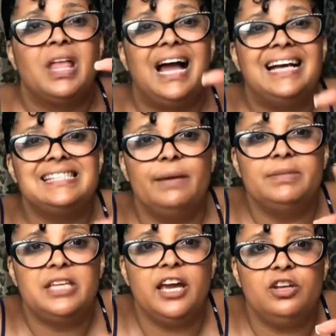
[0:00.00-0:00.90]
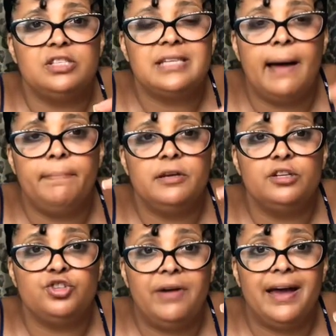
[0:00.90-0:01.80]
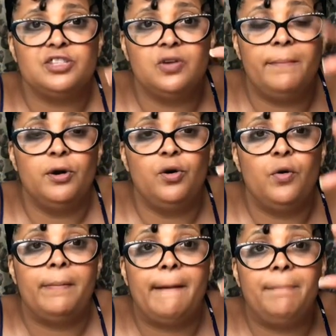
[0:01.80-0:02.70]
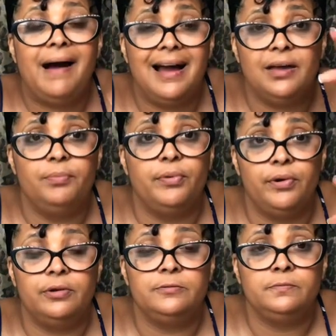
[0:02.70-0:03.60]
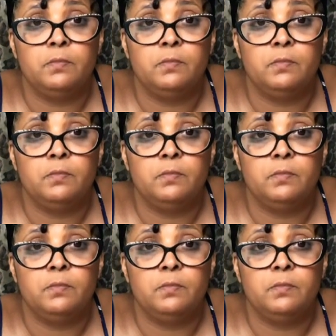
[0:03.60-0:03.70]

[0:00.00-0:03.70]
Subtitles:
I said, I'm going to tell you to stop in your tracks. So I'm going to go in my pocketbook.